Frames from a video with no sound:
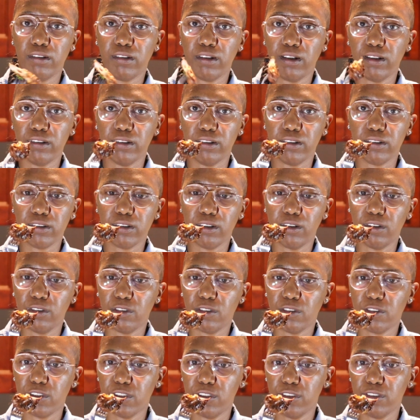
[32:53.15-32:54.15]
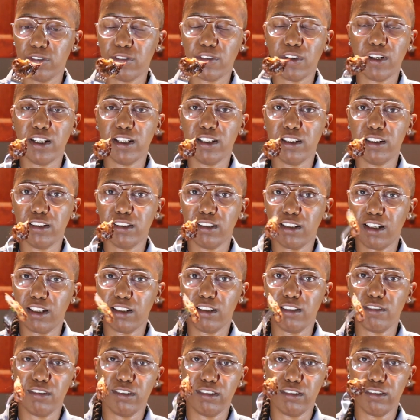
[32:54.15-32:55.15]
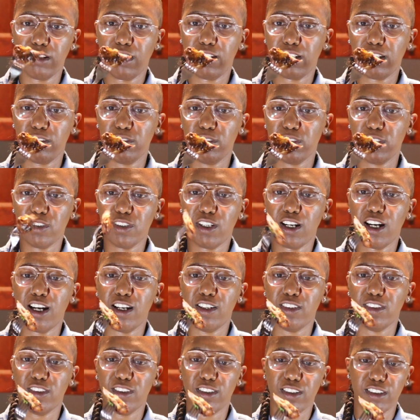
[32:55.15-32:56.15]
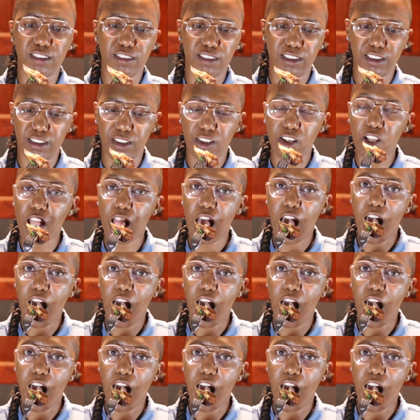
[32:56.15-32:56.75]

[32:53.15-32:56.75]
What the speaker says: That looks so grilled, right? Like it was on the outdoor grill.